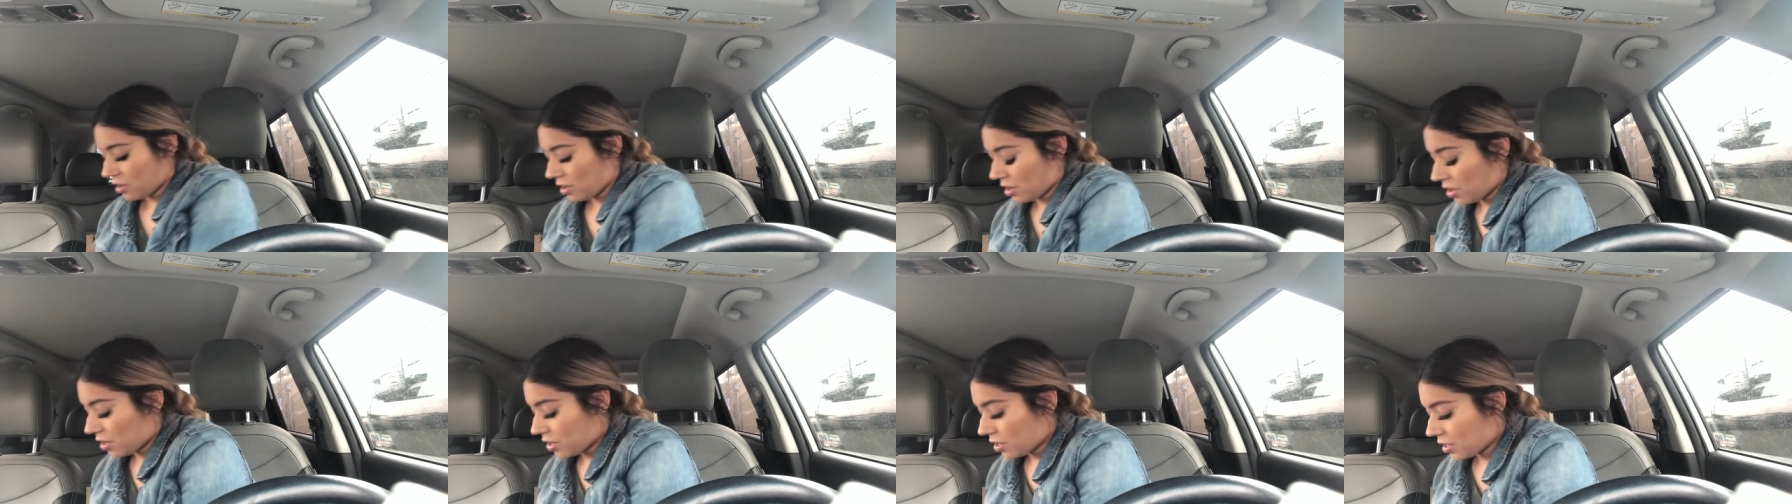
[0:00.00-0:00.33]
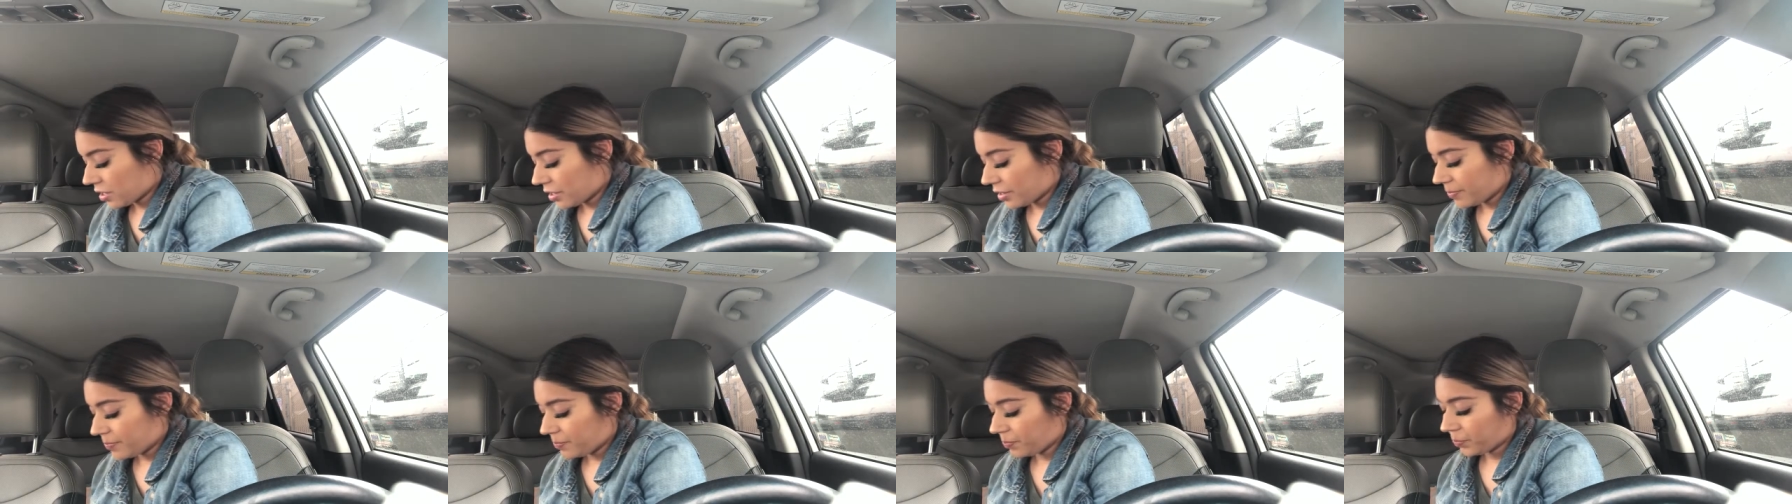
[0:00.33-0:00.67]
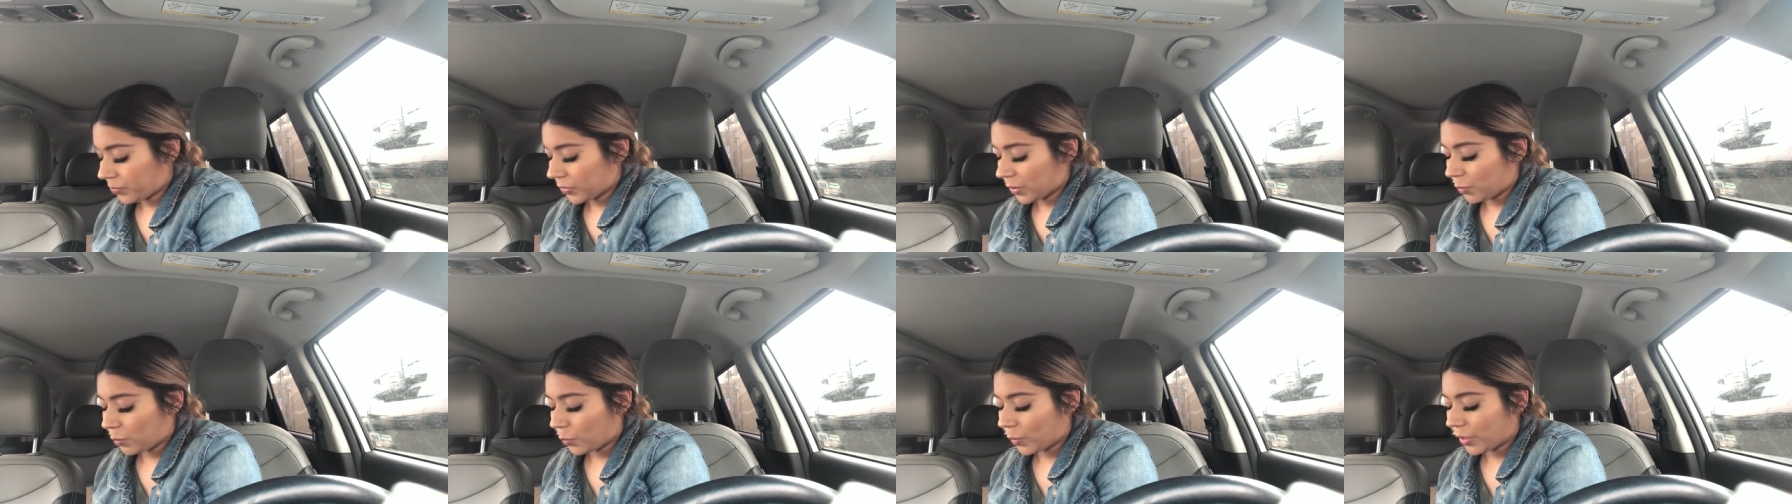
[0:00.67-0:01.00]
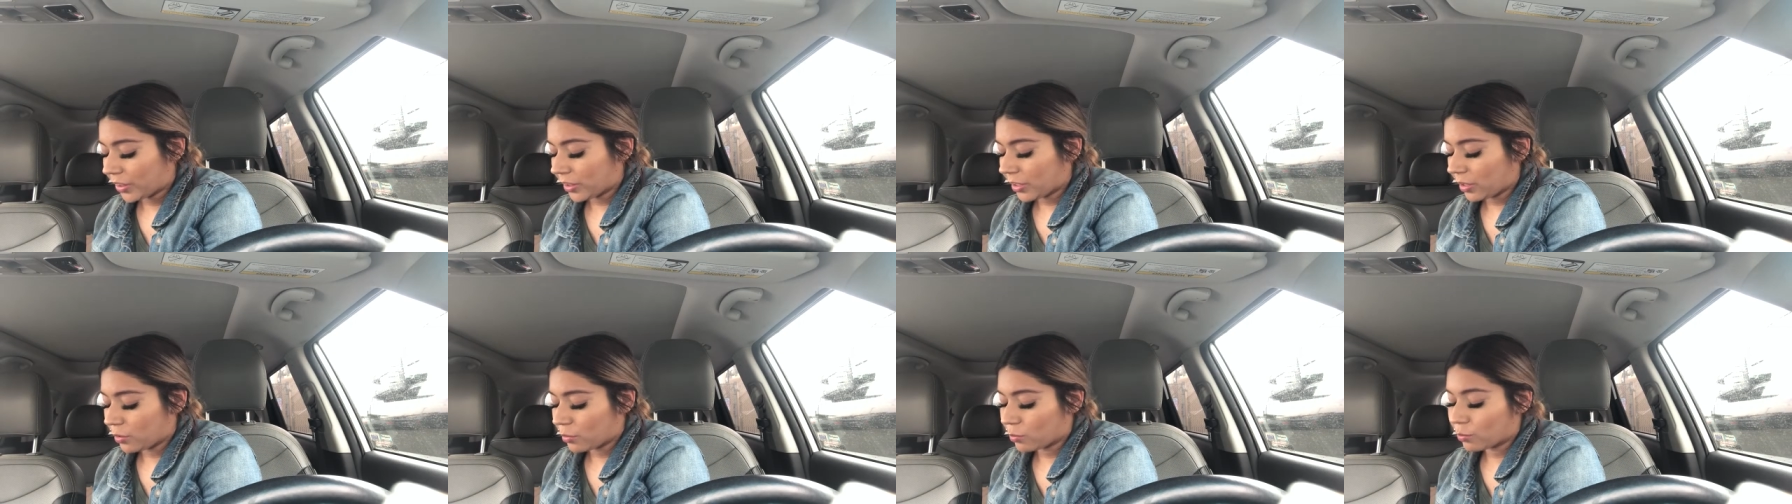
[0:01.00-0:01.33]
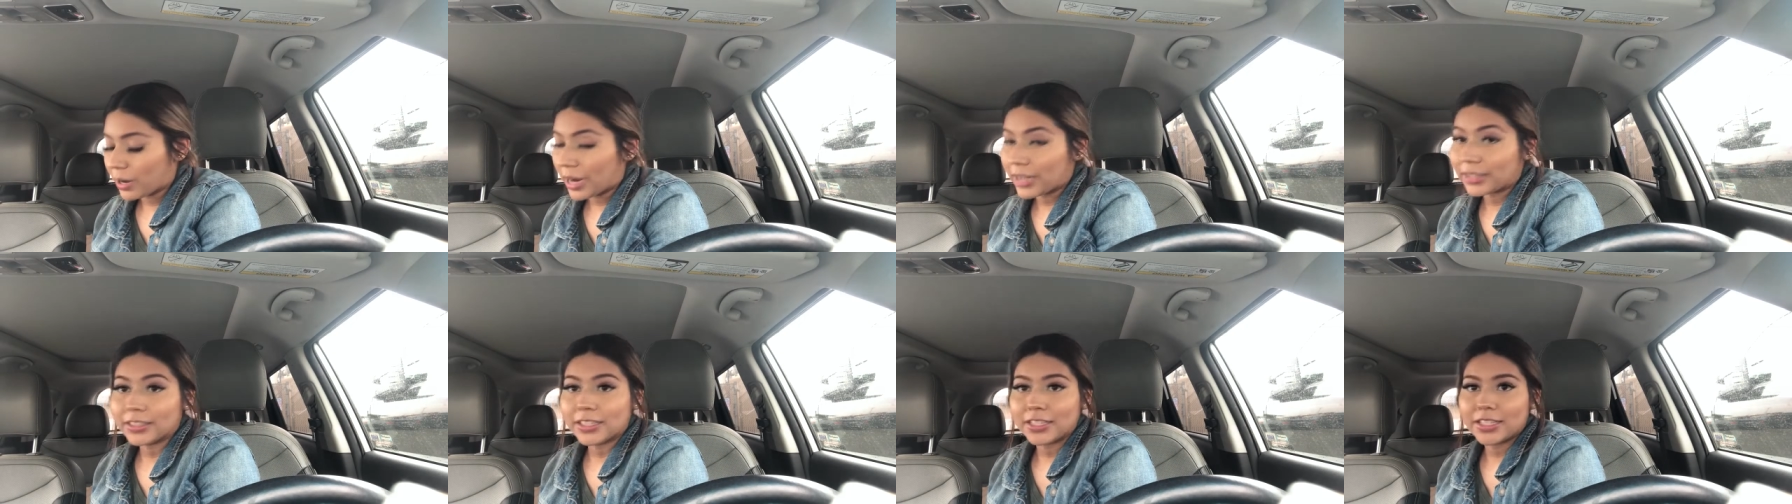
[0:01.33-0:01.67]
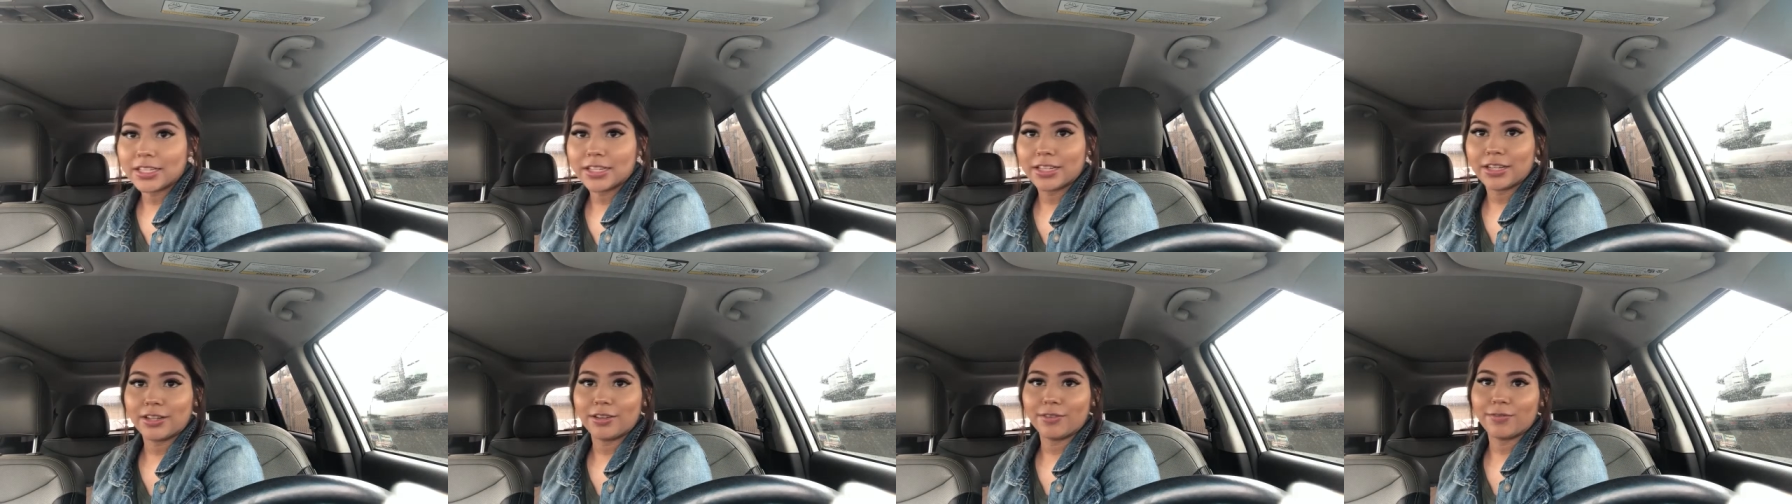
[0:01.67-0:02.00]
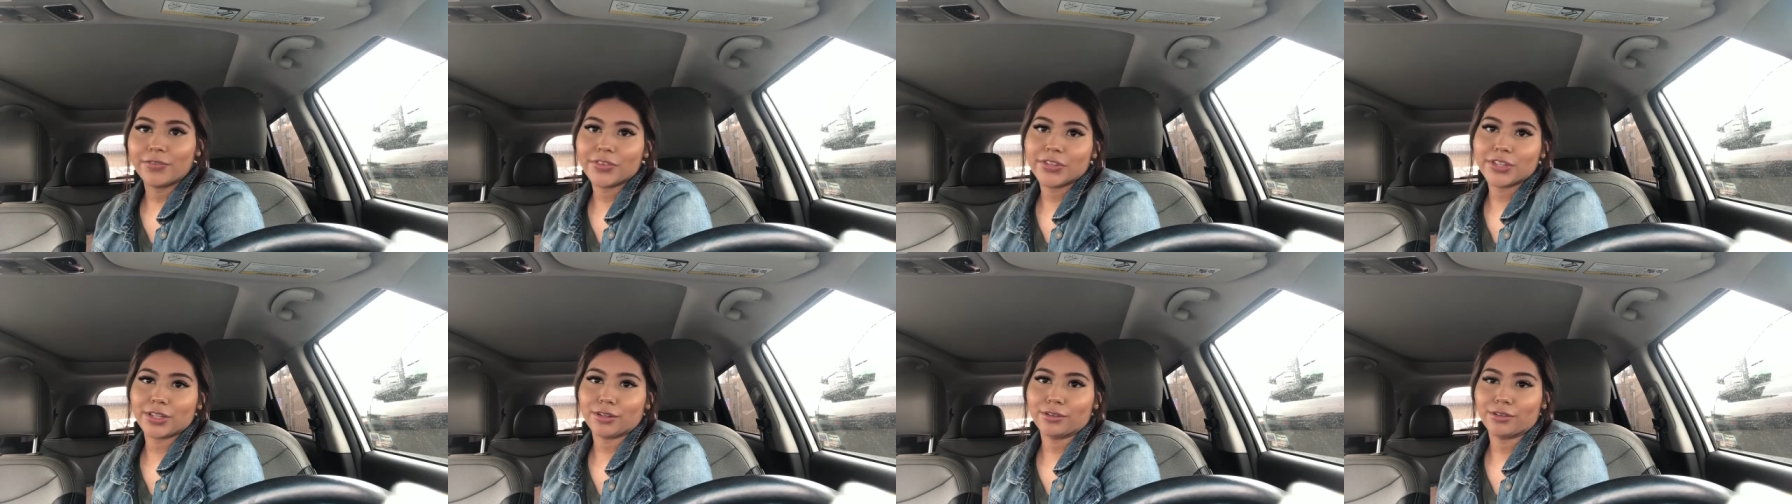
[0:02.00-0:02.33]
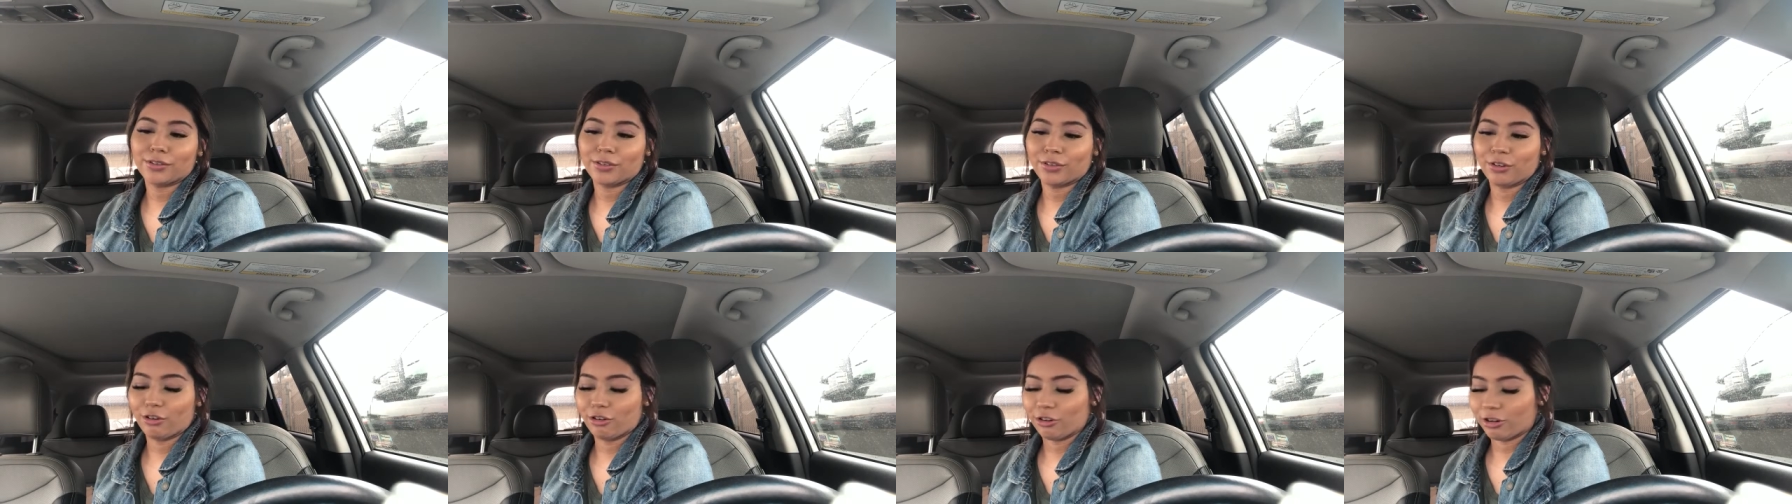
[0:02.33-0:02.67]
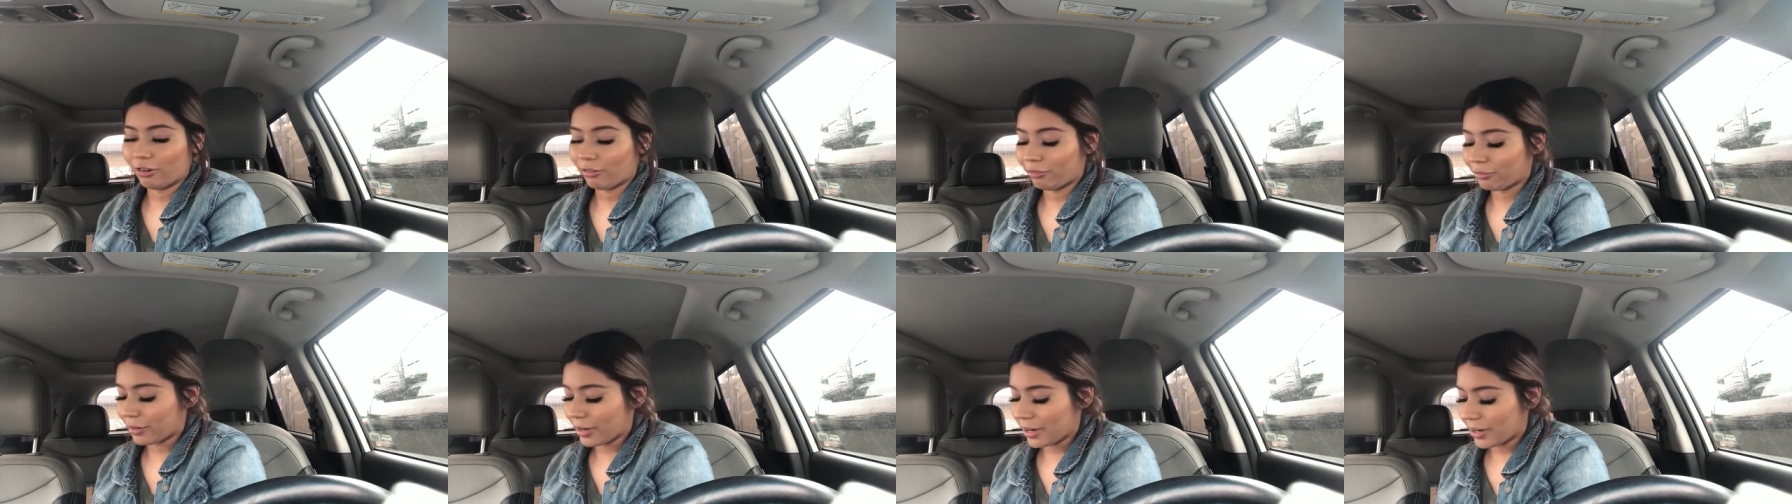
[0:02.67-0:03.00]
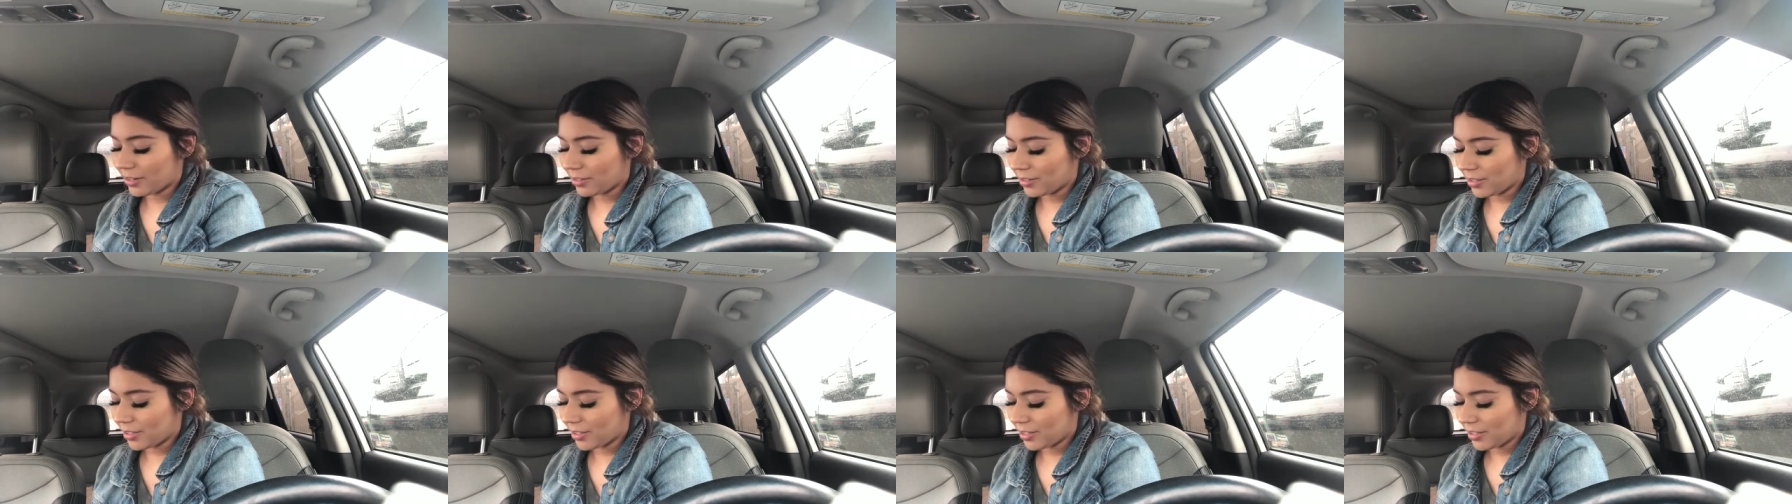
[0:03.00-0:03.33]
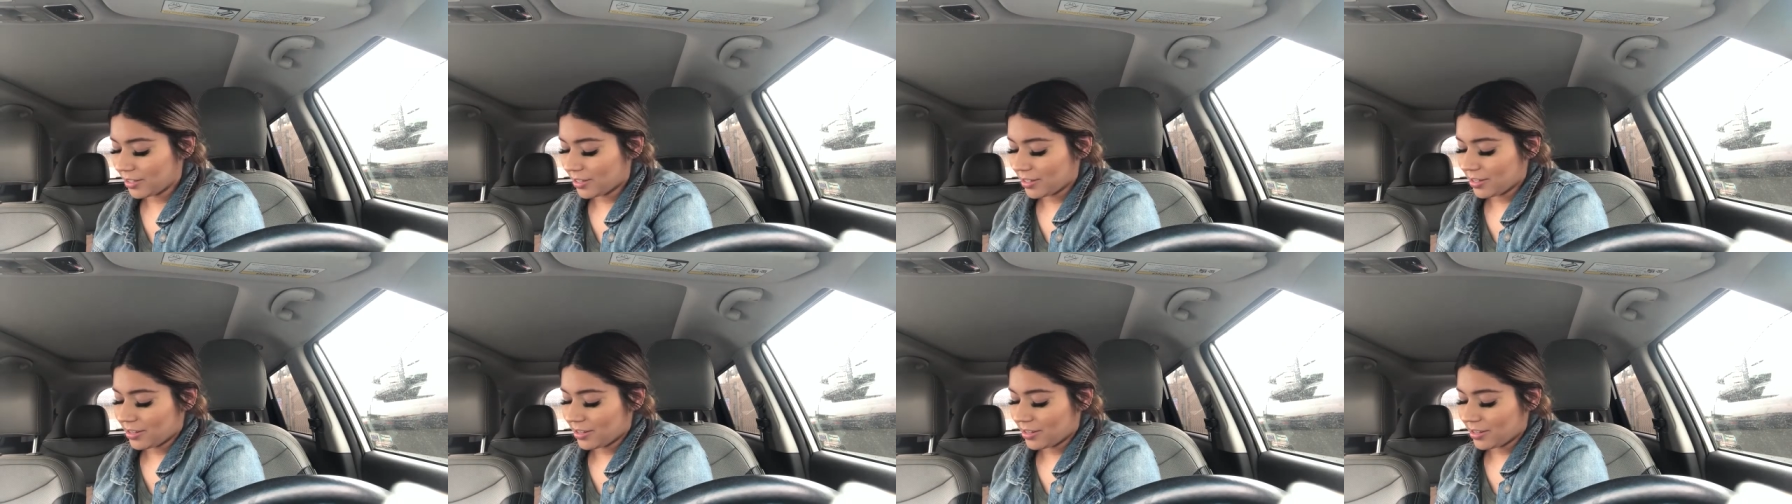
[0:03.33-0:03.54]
um, with a relative's girlfriend